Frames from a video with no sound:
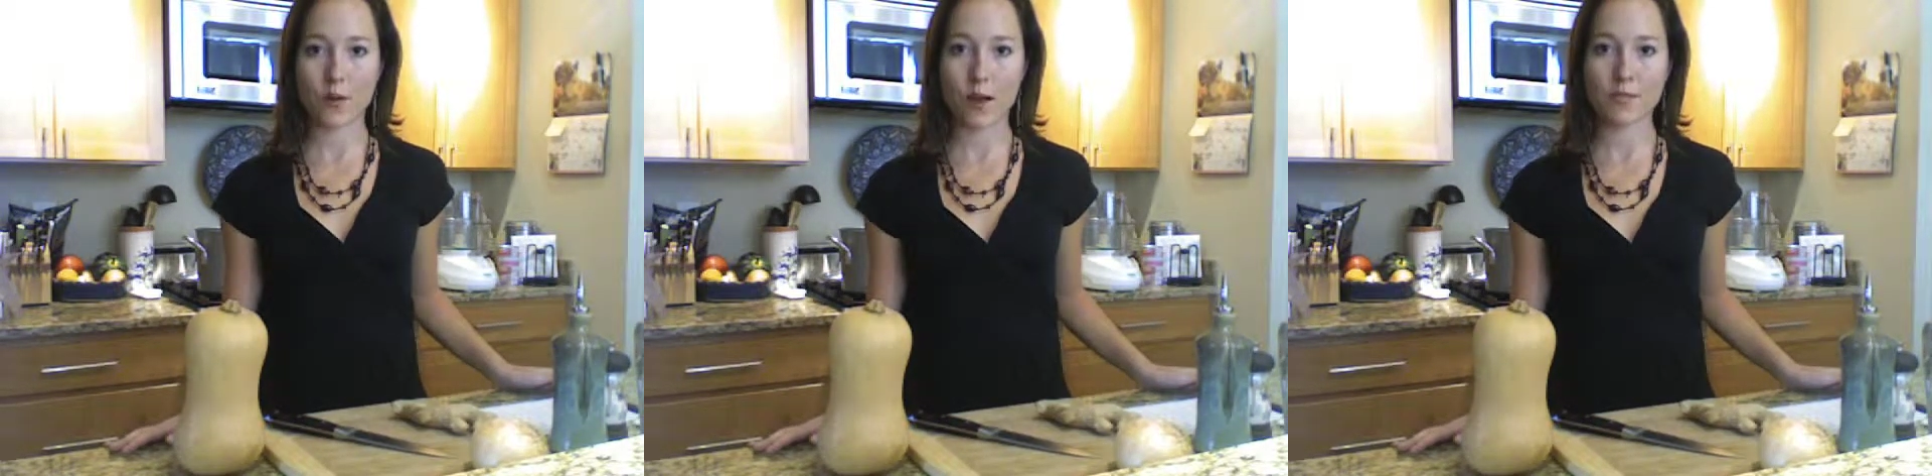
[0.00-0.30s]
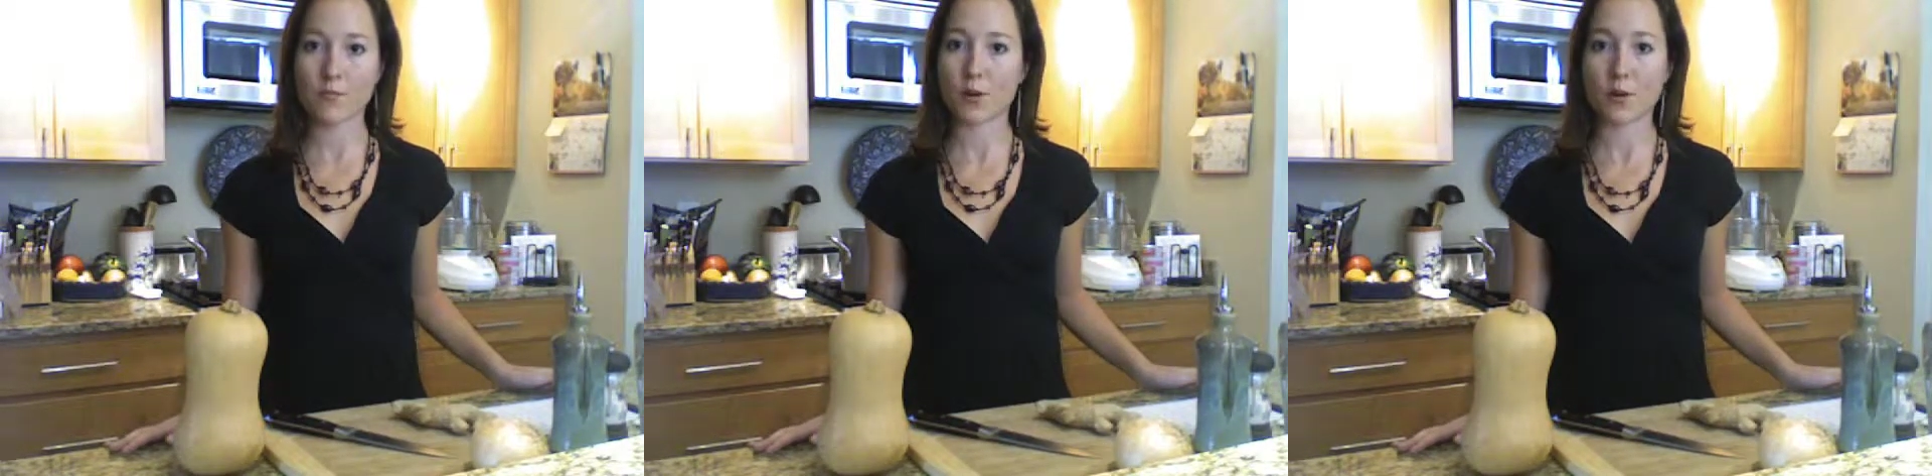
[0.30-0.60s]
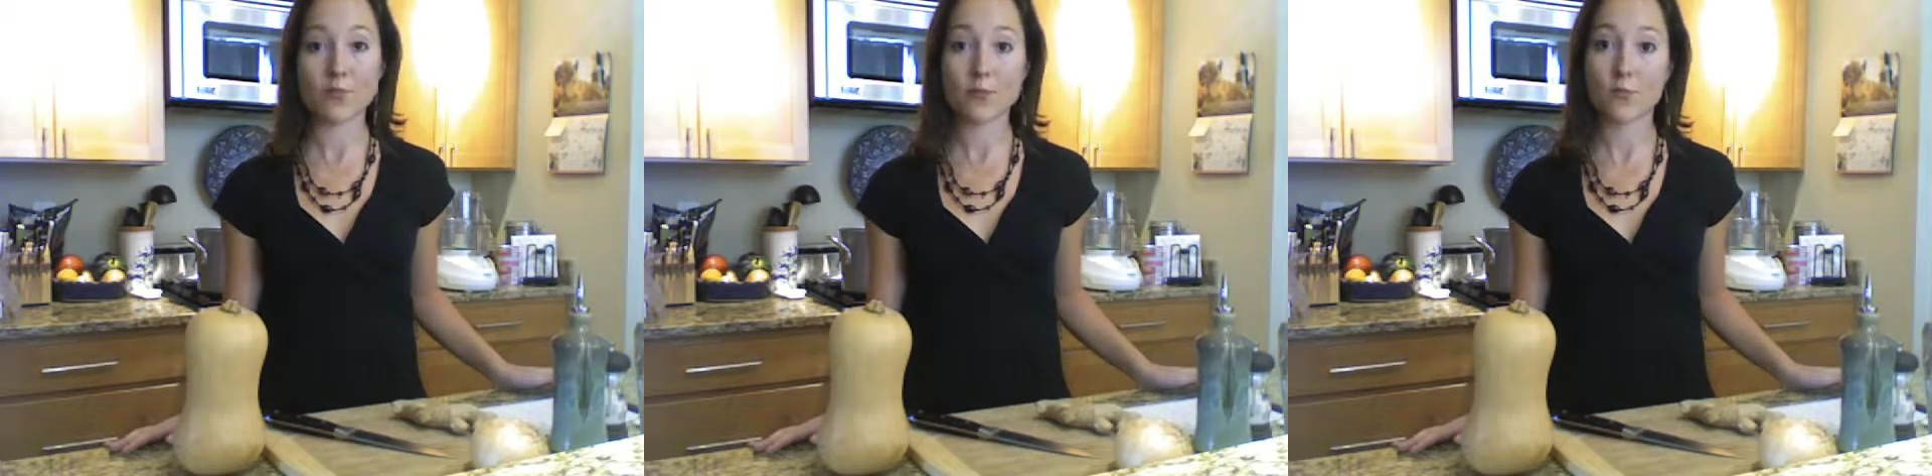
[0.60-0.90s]
It's
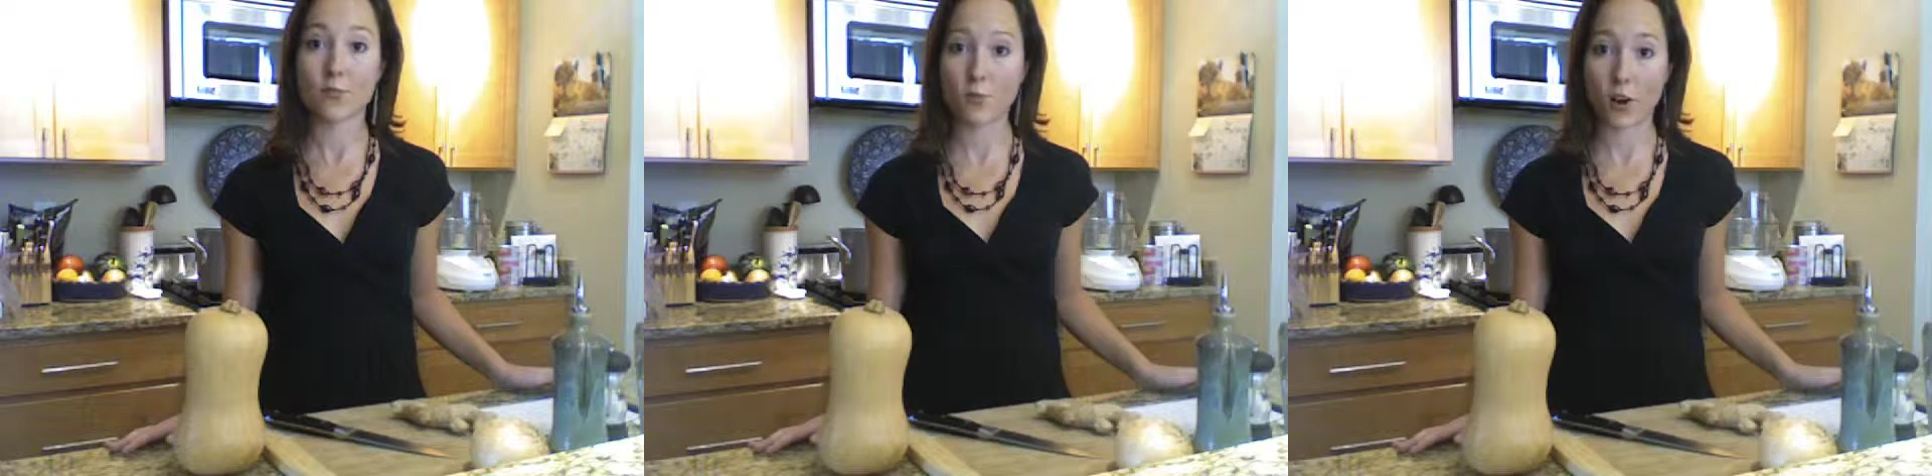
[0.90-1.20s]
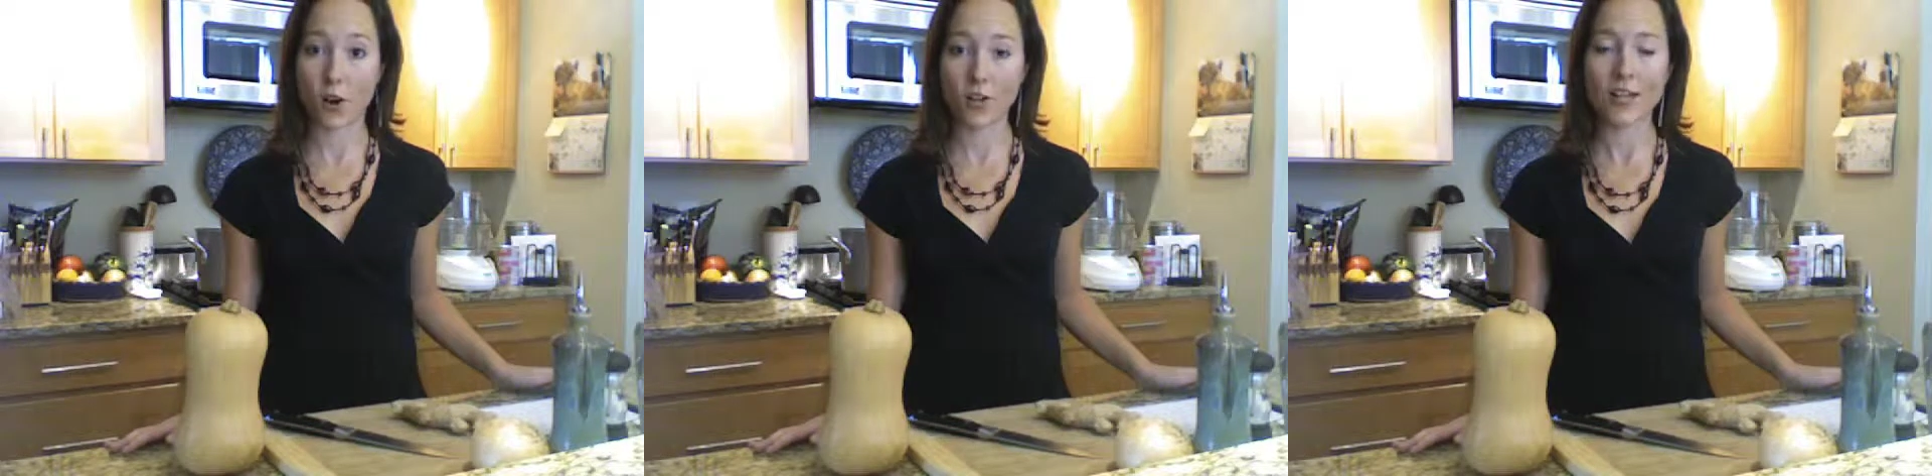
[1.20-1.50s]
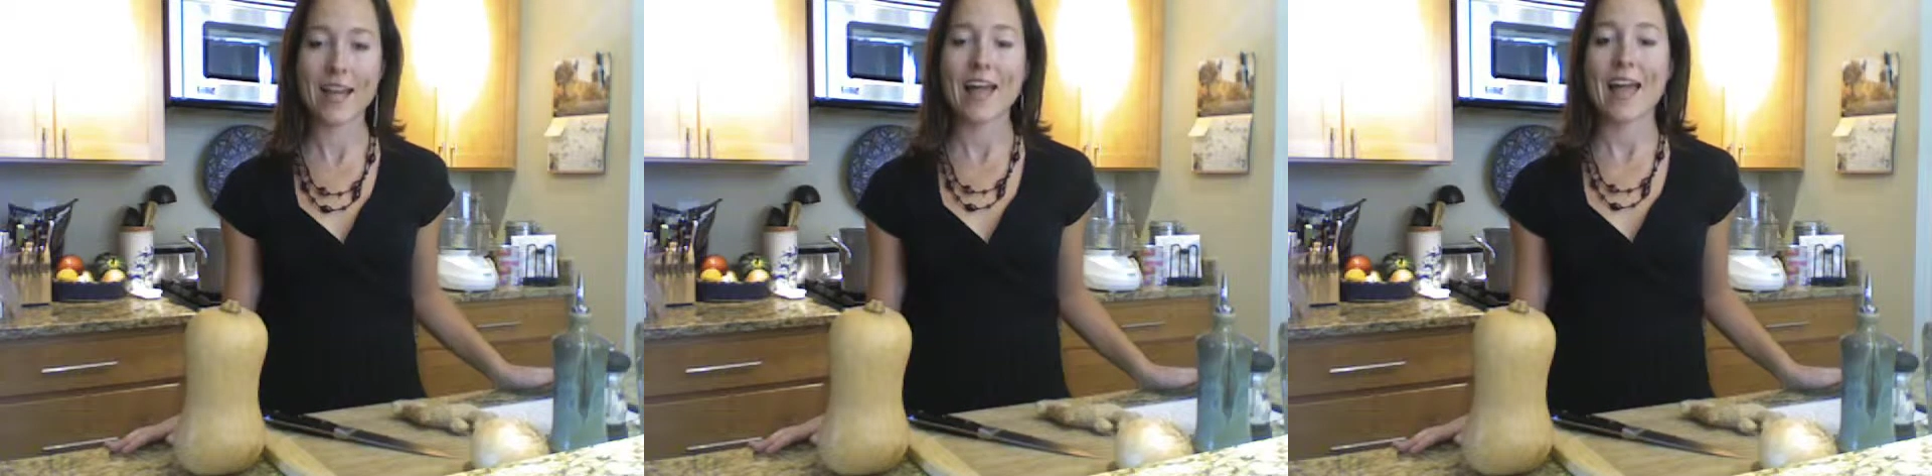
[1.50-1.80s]
perfect for fall,
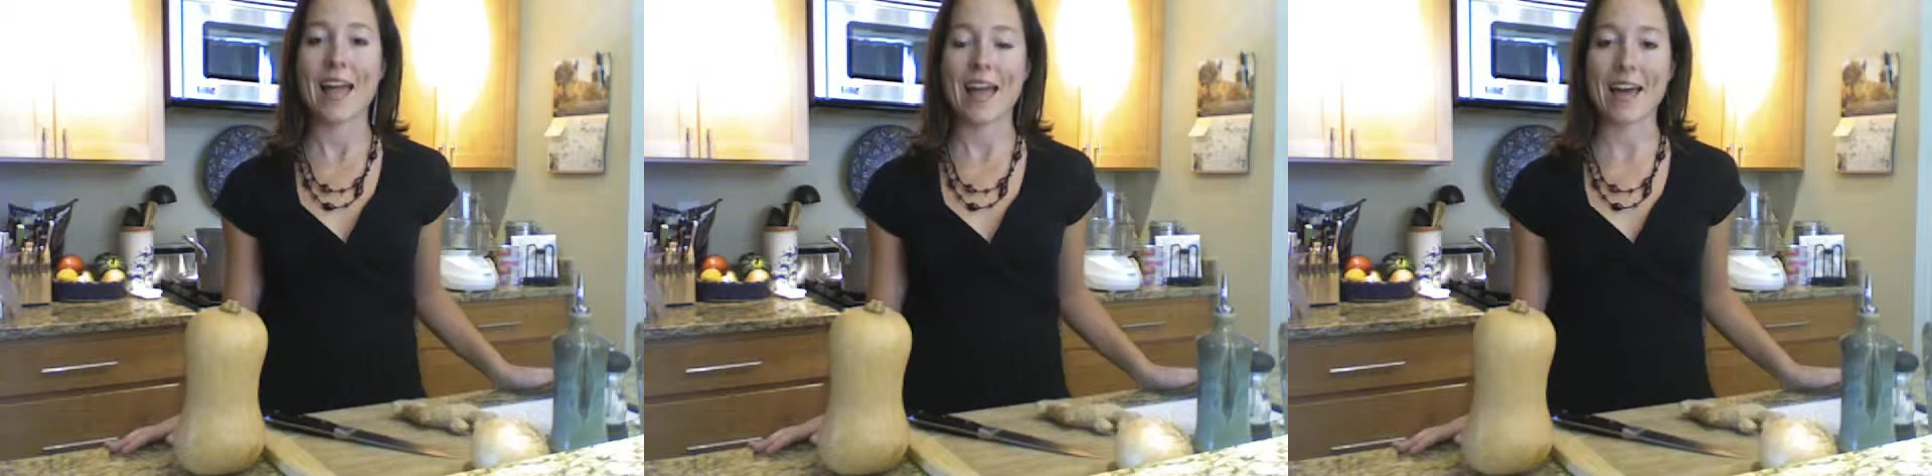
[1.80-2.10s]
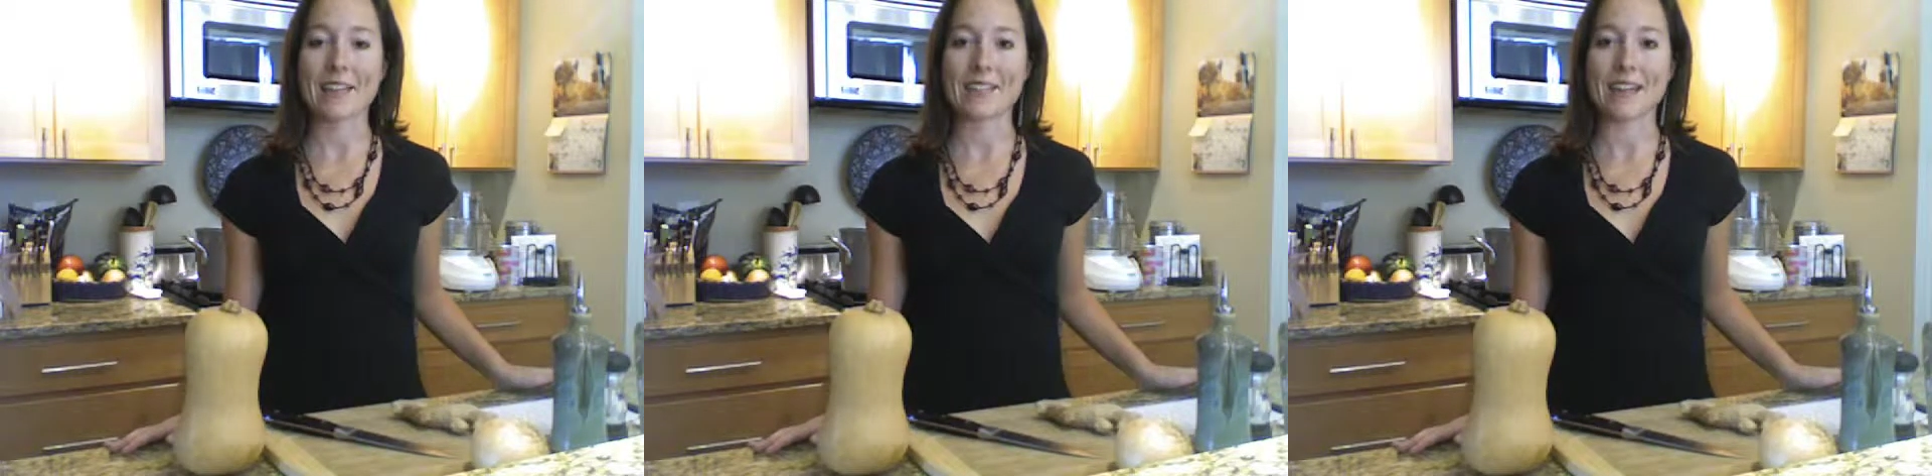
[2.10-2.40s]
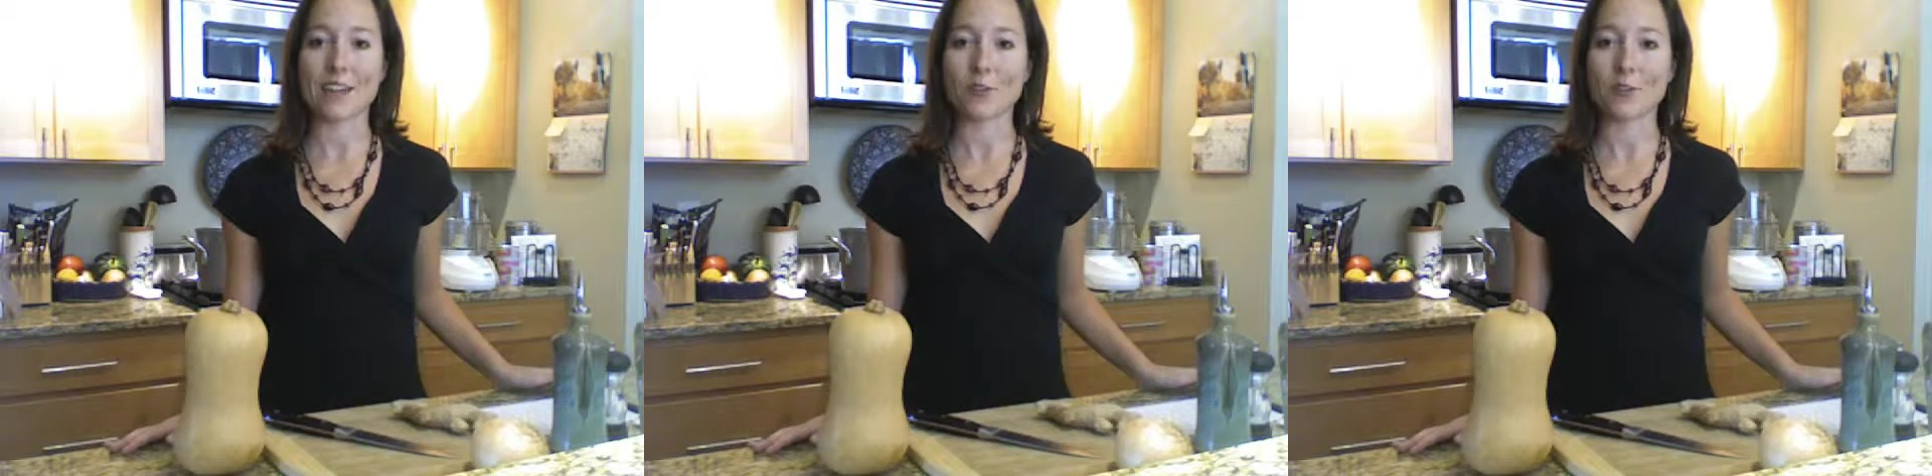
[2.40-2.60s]
and I